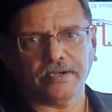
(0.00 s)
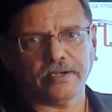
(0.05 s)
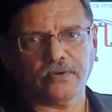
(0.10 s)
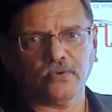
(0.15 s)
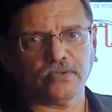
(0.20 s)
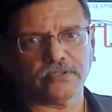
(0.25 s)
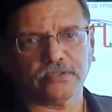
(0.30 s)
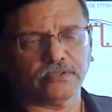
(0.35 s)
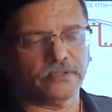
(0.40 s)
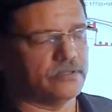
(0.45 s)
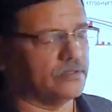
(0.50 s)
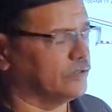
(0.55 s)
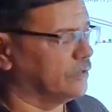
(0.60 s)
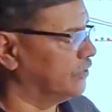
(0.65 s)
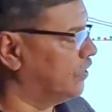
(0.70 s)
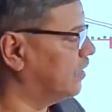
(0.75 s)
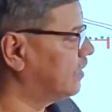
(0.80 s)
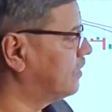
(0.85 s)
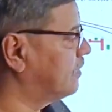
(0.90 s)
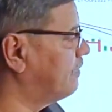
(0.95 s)
It was
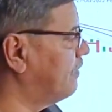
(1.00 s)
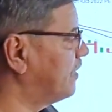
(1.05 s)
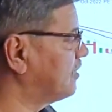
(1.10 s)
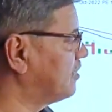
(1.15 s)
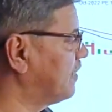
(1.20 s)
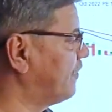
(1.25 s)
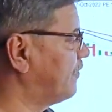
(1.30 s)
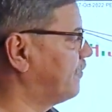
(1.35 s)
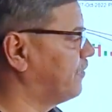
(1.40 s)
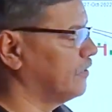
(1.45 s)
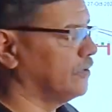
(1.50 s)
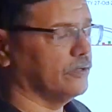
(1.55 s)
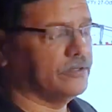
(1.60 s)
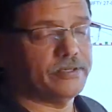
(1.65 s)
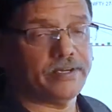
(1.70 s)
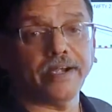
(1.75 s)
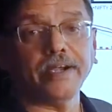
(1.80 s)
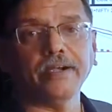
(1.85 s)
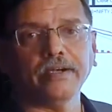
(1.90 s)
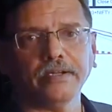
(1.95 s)
not much of a
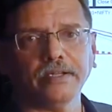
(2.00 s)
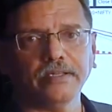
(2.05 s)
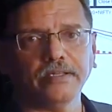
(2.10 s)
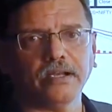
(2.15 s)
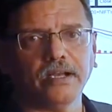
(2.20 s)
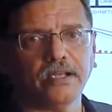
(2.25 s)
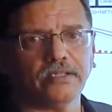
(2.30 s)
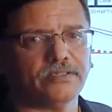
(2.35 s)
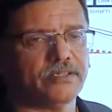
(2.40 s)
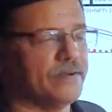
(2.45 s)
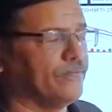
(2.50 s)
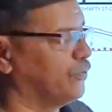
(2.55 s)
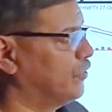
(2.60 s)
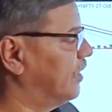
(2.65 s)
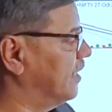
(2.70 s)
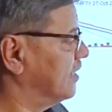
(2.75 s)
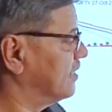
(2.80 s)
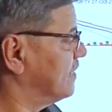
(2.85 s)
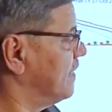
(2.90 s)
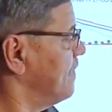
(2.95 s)
trend in the last 3-4
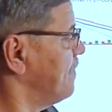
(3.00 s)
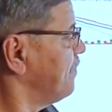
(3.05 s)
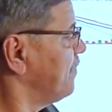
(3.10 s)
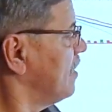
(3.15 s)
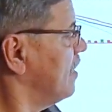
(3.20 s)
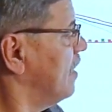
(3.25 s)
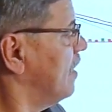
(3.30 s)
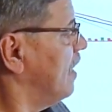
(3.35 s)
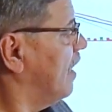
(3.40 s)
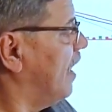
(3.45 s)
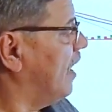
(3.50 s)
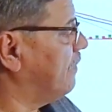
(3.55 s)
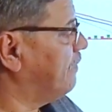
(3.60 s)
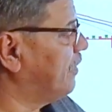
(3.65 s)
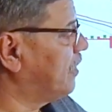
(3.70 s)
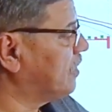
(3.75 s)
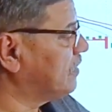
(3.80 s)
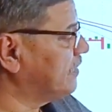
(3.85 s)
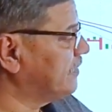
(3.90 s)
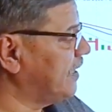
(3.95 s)
days, and
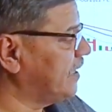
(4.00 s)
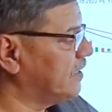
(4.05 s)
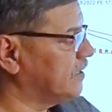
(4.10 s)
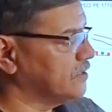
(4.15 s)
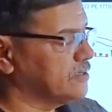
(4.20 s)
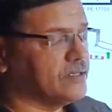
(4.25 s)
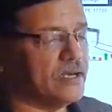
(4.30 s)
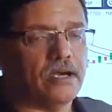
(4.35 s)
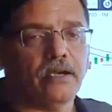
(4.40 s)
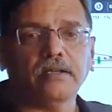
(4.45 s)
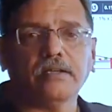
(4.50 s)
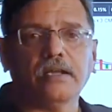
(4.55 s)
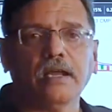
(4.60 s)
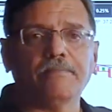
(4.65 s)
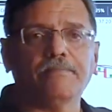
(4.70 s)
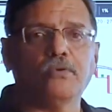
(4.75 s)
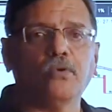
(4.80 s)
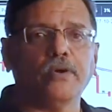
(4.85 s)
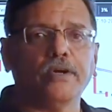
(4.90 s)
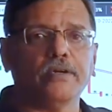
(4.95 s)
because of that, the straddle
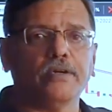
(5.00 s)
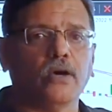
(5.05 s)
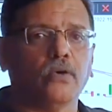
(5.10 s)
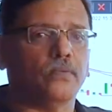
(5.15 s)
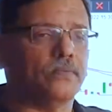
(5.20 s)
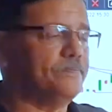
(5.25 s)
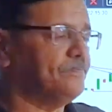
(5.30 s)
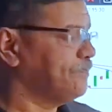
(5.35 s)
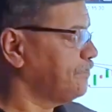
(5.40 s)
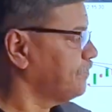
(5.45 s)
kept going down.